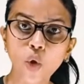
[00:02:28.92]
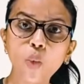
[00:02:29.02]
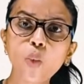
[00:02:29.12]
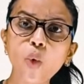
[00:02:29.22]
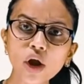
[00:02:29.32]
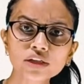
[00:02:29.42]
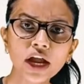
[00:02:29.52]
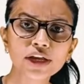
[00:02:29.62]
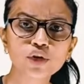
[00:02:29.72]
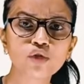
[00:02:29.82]
What
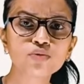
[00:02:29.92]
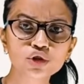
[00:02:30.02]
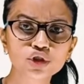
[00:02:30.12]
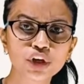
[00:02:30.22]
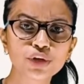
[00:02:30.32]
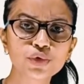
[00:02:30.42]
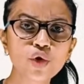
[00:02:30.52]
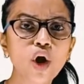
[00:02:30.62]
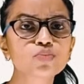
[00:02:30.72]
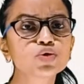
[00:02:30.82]
kind of motion do
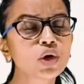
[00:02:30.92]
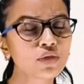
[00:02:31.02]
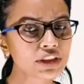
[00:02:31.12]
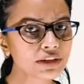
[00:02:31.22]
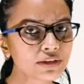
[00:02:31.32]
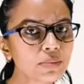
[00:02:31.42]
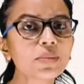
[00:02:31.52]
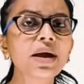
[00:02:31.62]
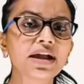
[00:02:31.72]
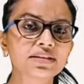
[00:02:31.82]
you observe in the
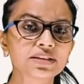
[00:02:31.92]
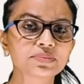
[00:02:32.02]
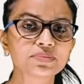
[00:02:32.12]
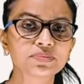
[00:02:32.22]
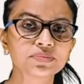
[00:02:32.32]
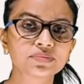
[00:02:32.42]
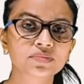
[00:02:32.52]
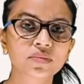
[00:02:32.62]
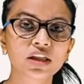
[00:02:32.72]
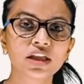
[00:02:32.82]
rubber band?
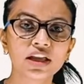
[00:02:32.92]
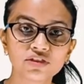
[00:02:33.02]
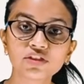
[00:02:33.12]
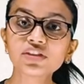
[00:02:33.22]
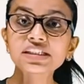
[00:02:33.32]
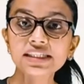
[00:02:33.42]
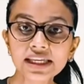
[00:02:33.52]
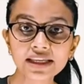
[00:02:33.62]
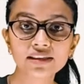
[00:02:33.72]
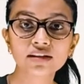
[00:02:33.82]
We will
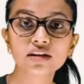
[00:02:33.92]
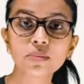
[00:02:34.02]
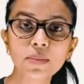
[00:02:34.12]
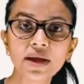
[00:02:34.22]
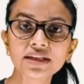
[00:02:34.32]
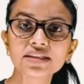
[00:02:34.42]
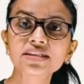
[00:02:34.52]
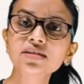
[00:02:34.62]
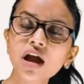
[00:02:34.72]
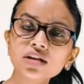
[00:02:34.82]
see the rubber band
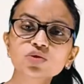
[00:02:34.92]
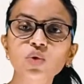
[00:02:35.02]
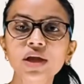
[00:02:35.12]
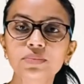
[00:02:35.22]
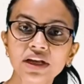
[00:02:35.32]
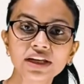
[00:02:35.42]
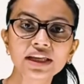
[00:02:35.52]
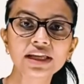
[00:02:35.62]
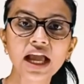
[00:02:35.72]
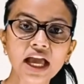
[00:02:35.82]
starts
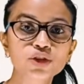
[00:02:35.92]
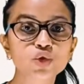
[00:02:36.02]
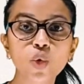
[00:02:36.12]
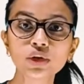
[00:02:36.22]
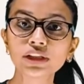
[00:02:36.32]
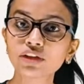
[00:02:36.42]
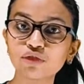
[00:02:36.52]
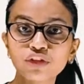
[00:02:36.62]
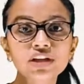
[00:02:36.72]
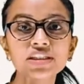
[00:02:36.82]
vibrating as shown in the
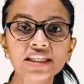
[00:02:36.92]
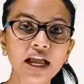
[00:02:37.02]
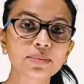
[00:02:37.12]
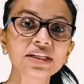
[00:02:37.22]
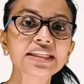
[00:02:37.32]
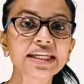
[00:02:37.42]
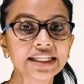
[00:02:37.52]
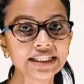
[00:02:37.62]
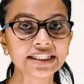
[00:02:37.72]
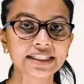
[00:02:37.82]
figure
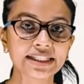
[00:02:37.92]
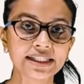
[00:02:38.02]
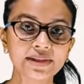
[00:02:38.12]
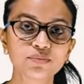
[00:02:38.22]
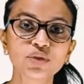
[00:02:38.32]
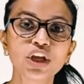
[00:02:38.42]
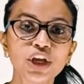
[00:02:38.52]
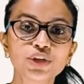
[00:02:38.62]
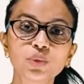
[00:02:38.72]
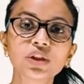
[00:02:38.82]
simultaneously.
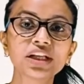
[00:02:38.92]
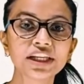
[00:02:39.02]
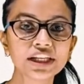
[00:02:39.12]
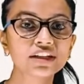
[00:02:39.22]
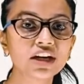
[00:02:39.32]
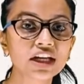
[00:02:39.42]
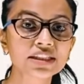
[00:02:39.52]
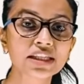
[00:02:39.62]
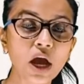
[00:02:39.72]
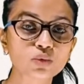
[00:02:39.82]
You will hear a
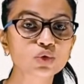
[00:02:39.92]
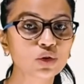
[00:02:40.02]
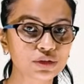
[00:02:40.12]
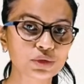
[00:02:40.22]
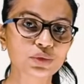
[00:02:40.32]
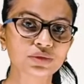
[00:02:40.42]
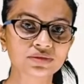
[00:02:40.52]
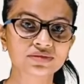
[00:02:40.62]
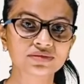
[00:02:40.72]
sound also.